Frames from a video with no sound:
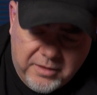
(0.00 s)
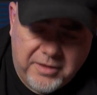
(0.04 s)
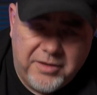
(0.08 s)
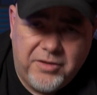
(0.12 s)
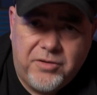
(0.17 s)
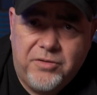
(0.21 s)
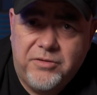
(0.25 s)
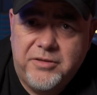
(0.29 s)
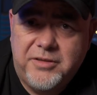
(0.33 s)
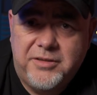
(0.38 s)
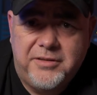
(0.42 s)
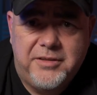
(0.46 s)
And
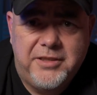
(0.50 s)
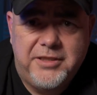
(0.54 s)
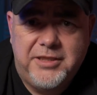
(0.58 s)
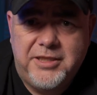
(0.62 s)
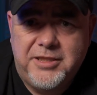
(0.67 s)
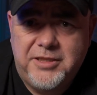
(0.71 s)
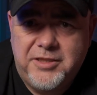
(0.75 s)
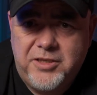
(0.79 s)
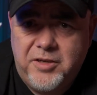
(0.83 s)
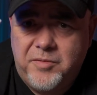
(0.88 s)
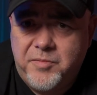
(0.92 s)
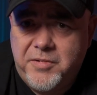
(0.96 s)
of course, this
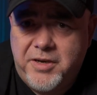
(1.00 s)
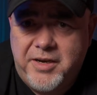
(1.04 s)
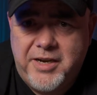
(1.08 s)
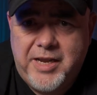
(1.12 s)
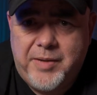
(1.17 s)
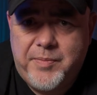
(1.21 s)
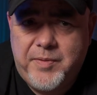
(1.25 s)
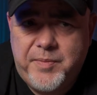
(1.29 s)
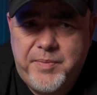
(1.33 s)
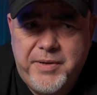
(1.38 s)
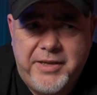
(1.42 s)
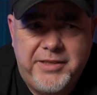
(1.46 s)
is done with an
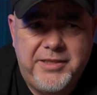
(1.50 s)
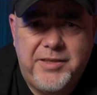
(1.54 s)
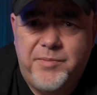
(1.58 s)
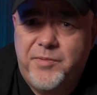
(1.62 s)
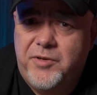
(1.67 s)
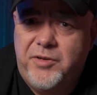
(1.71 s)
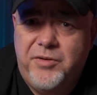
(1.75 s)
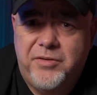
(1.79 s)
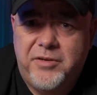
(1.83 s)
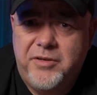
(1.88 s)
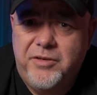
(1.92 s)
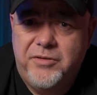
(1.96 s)
Apple Pencil,
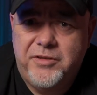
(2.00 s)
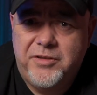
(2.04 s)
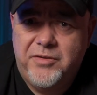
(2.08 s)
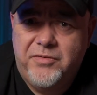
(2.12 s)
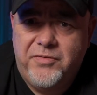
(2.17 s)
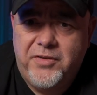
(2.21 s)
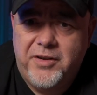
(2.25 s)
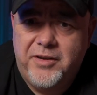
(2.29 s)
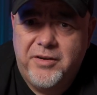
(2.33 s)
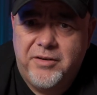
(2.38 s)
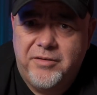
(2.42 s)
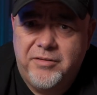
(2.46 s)
but you can use your
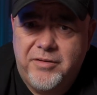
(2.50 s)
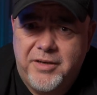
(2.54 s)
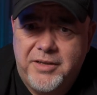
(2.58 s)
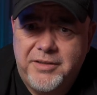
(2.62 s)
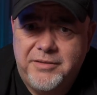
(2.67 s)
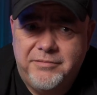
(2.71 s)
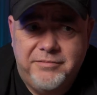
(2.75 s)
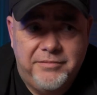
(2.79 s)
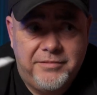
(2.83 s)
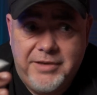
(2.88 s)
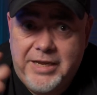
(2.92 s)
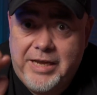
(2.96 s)
finger, right?